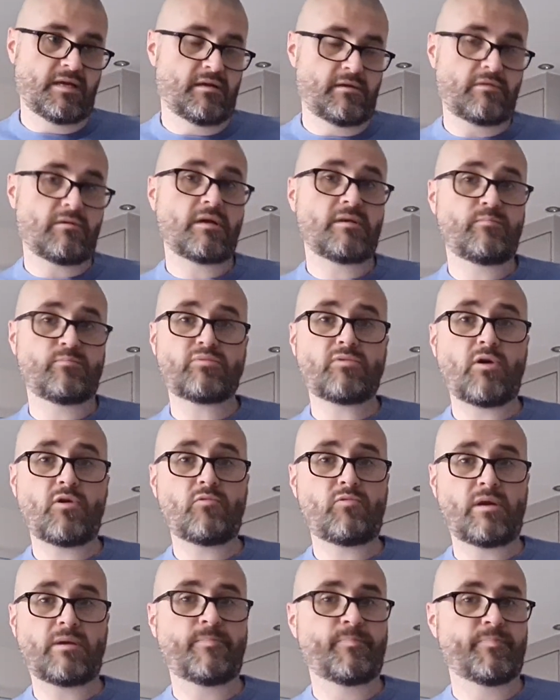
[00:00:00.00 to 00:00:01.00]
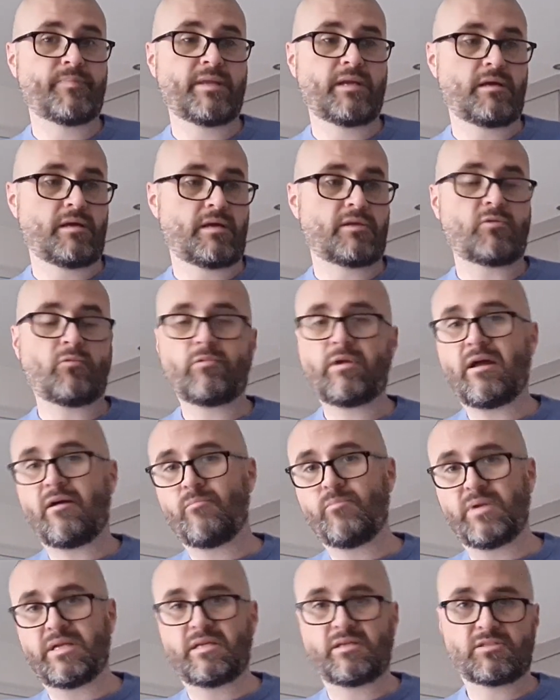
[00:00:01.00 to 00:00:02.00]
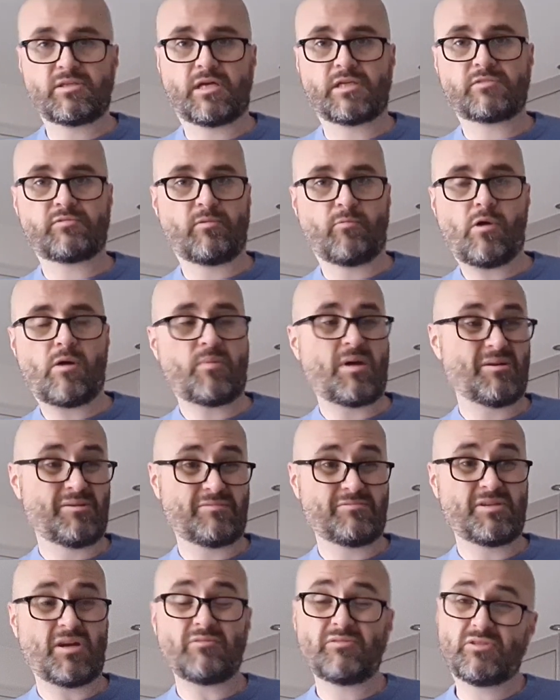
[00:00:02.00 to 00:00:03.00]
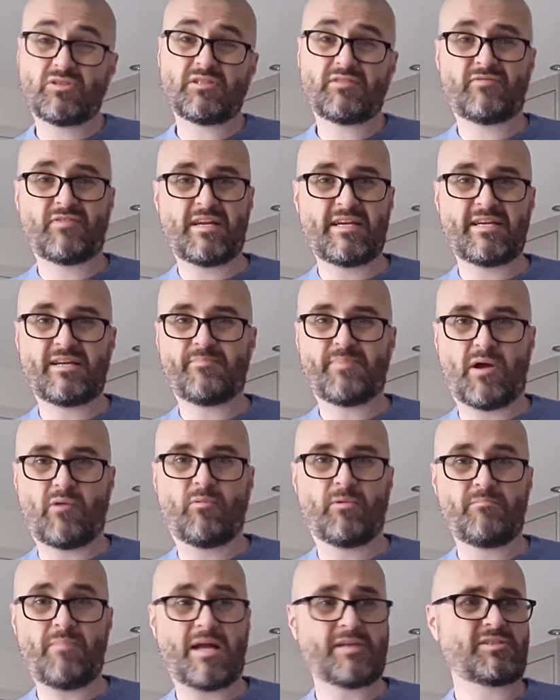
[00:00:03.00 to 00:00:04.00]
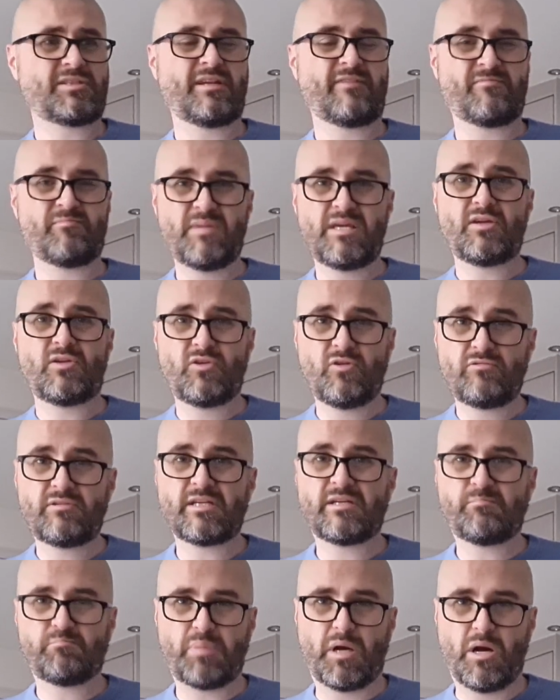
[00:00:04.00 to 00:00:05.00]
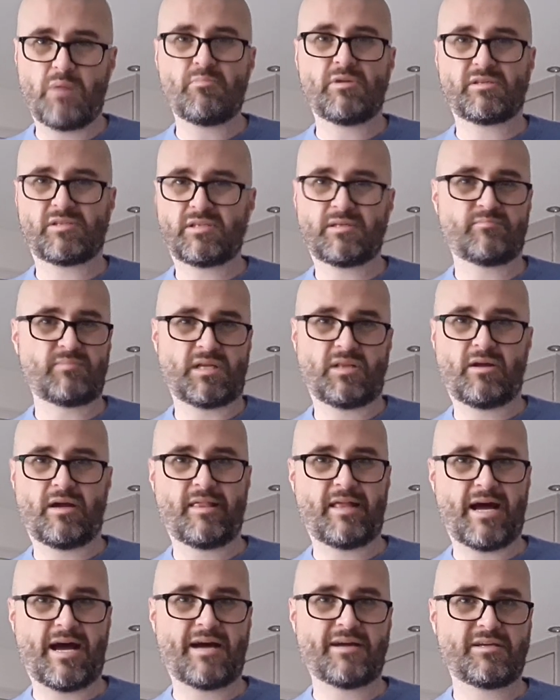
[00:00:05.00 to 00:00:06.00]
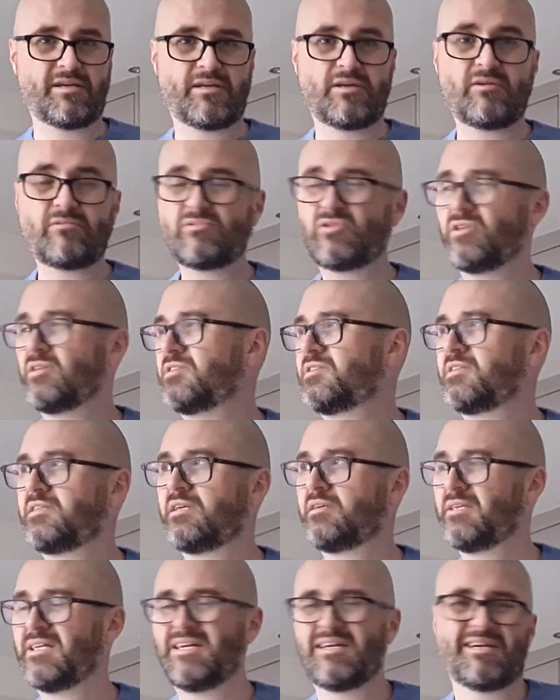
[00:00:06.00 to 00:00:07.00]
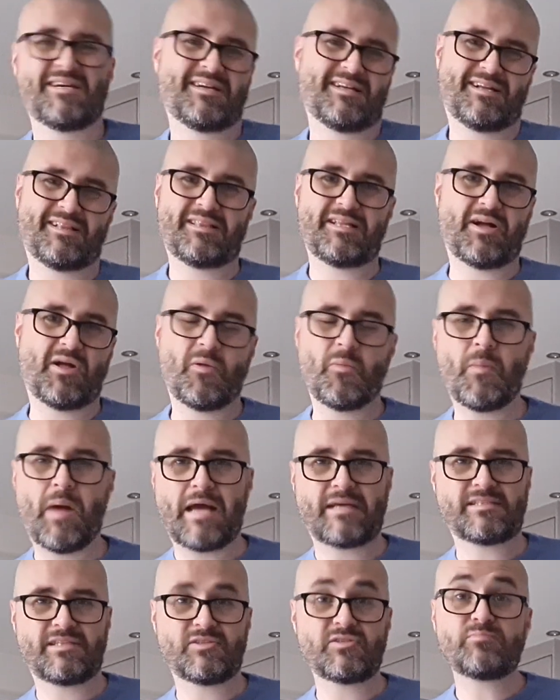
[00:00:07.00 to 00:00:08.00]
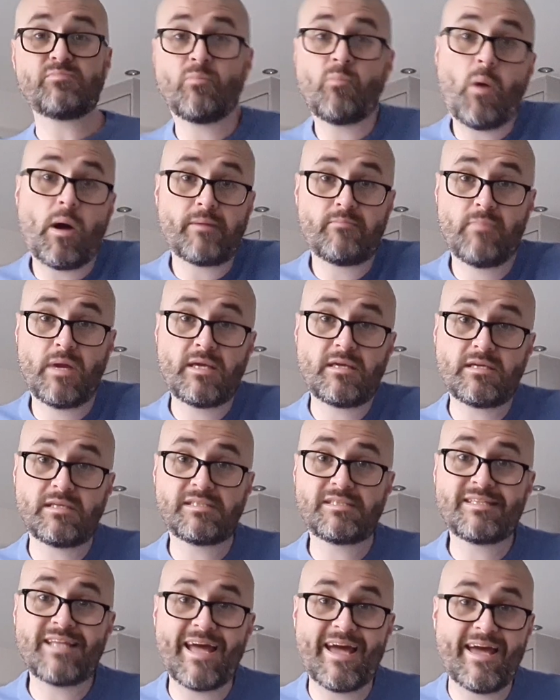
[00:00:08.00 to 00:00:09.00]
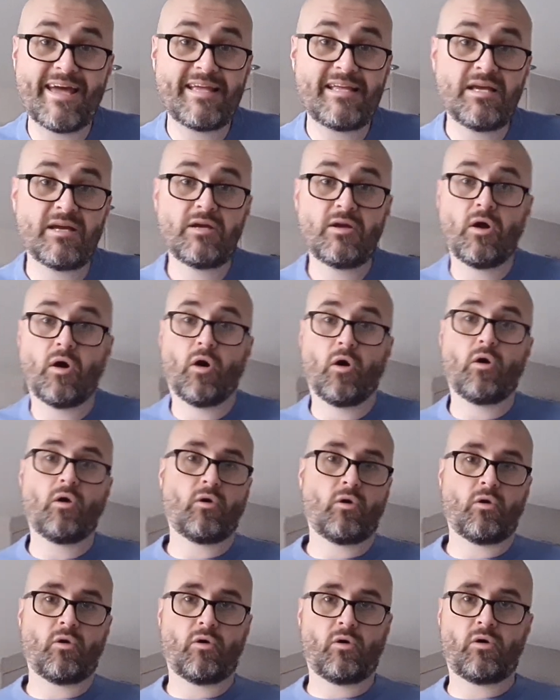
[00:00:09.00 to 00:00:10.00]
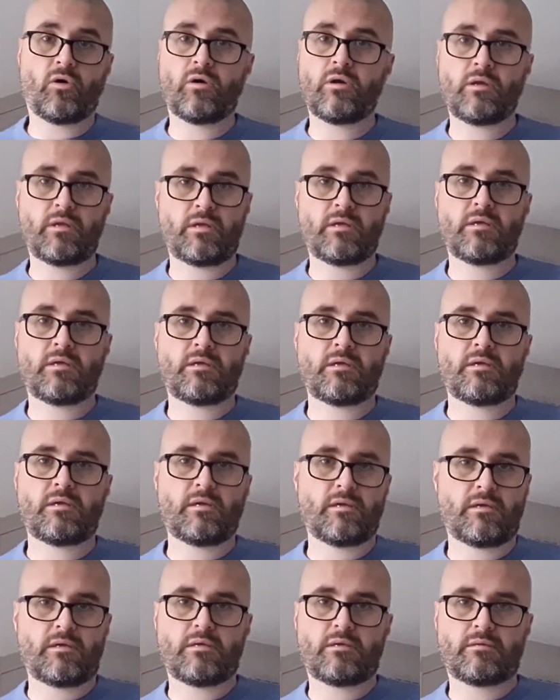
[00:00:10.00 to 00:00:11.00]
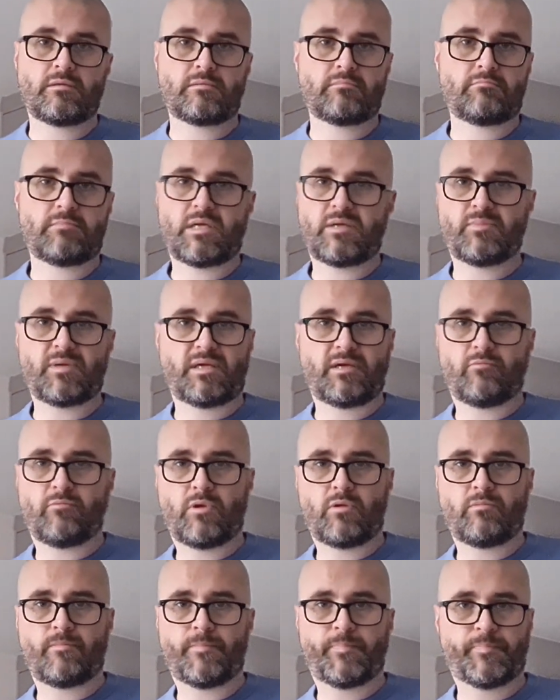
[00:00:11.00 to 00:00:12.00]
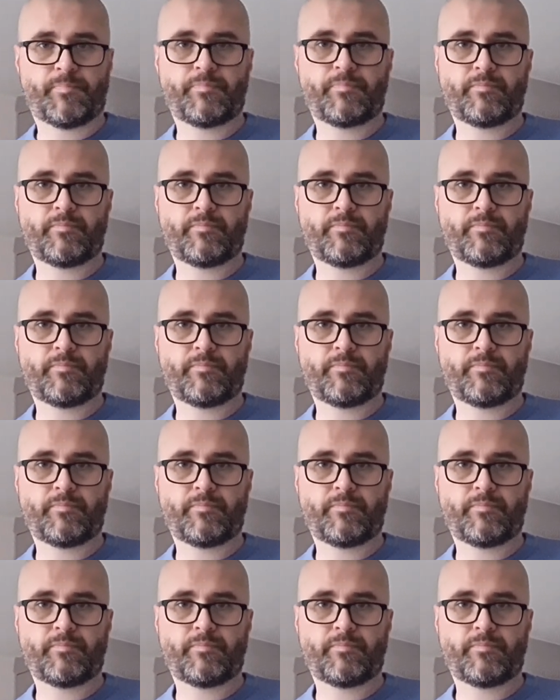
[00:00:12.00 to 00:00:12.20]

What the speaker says: all right, bro, I know we haven't been in touch for a while, but I was just thinking about, imagine if me and you did a bung or something like that, you know, just a little message. Might make his day, or maybe it won't.